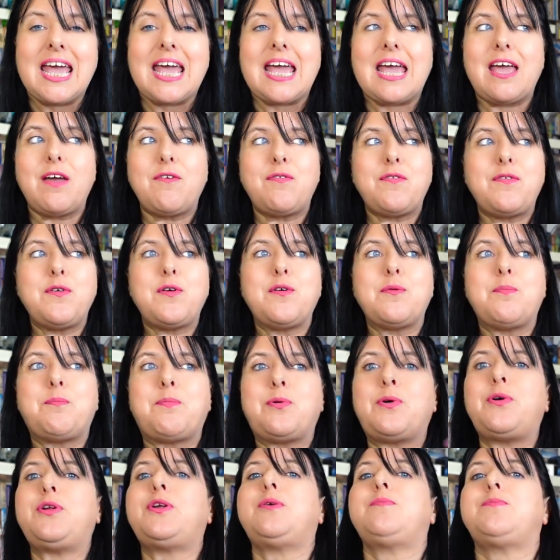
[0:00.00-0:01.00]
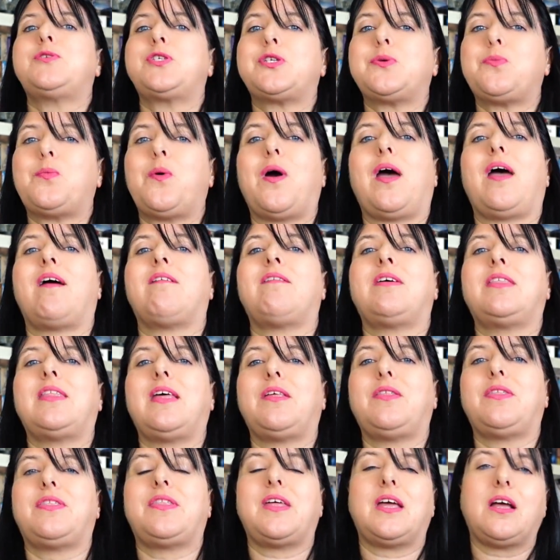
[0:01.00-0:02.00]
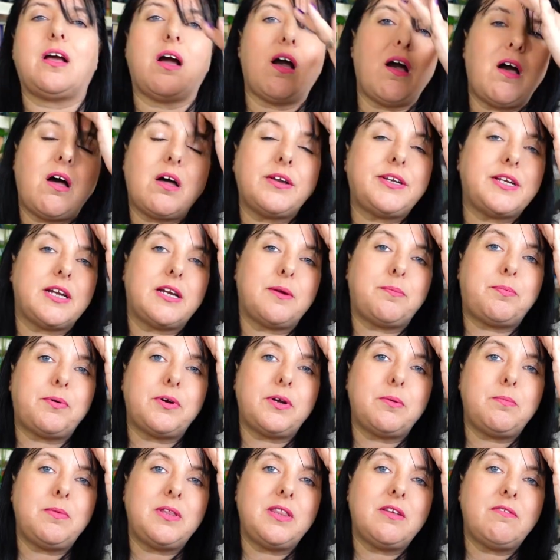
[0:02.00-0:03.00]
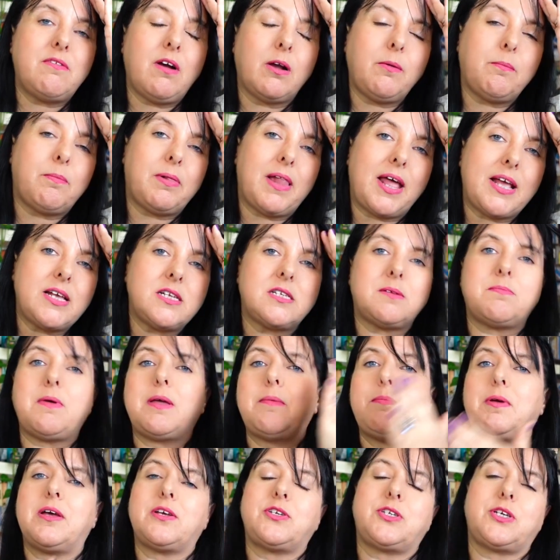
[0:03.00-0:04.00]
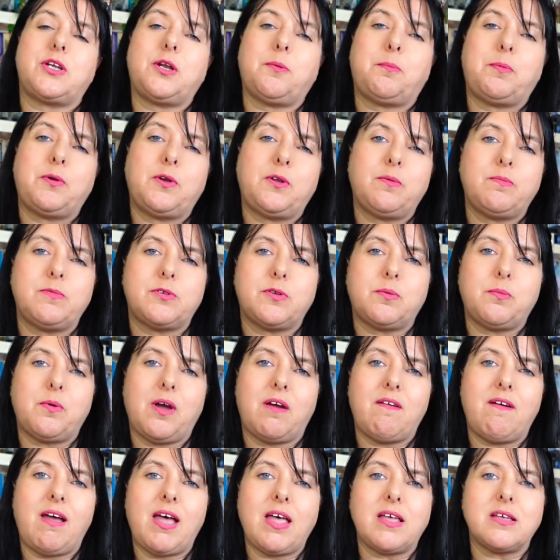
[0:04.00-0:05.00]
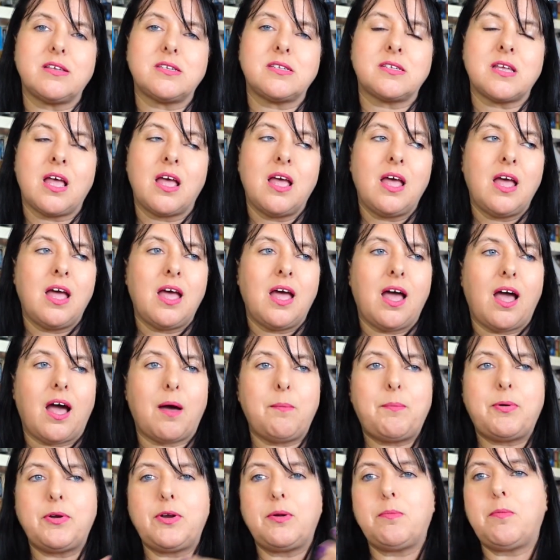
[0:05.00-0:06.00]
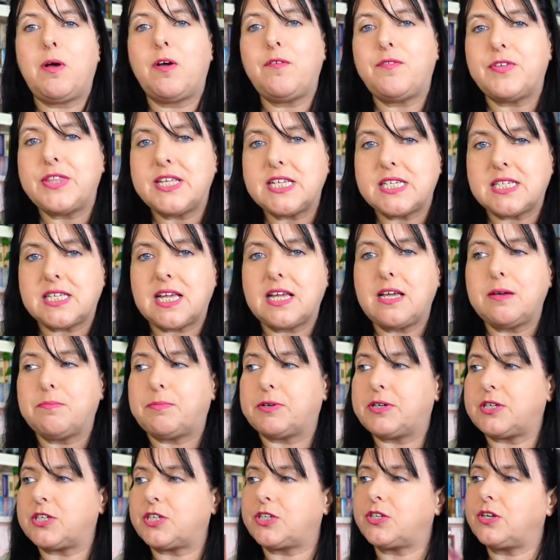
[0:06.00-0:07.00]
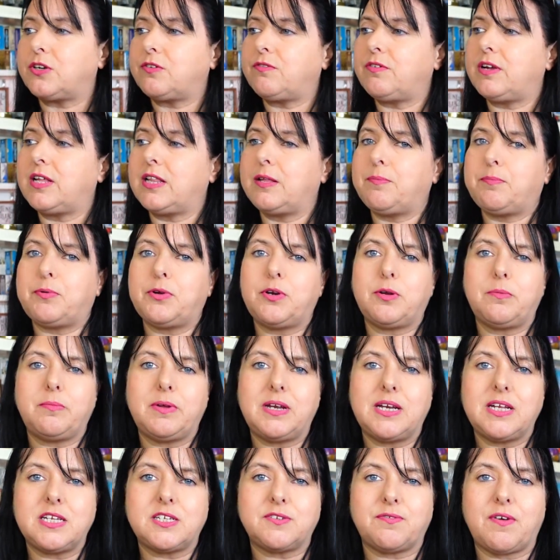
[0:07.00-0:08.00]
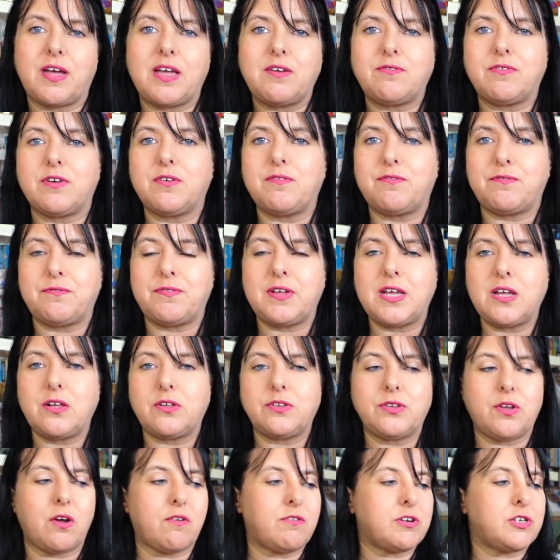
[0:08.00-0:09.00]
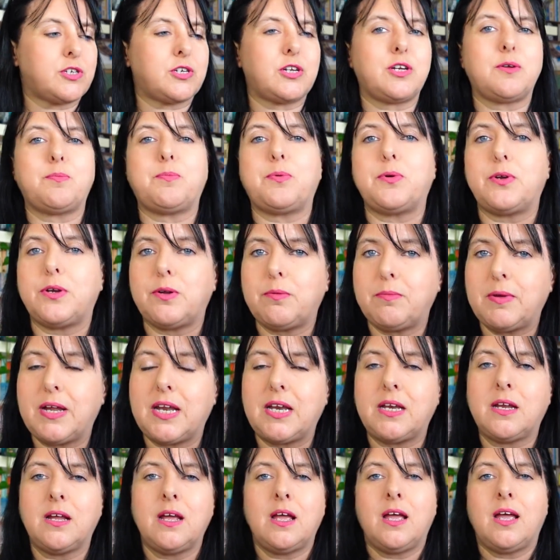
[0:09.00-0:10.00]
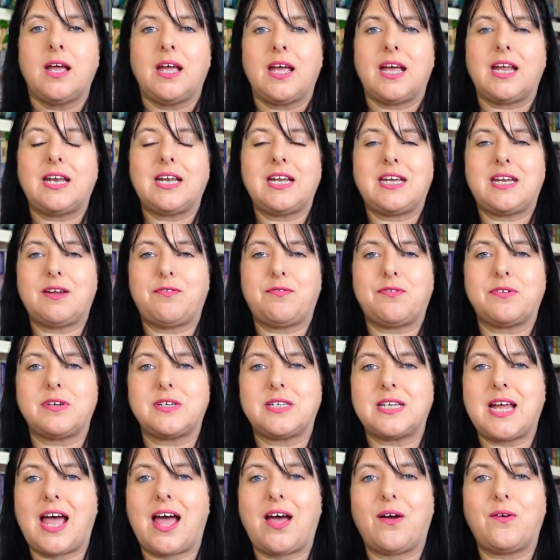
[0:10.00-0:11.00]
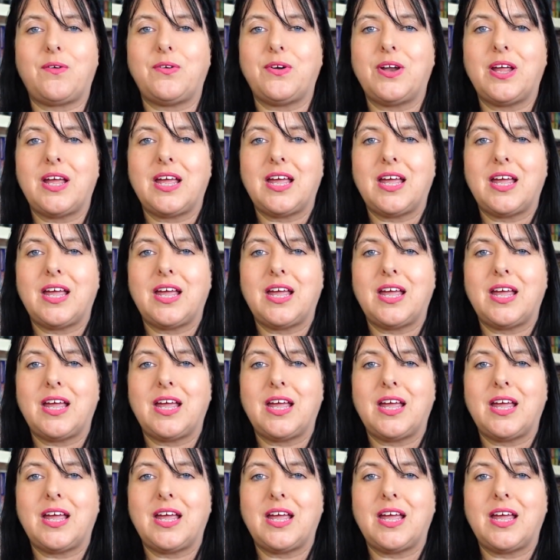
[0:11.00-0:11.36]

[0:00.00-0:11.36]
If you put them somewhere and then think, oh, did I put them in the wrong place? Maybe I should have put them somewhere else. I put them over the sea, but I should have really put them in his favourite field, or I should have put them in a different town.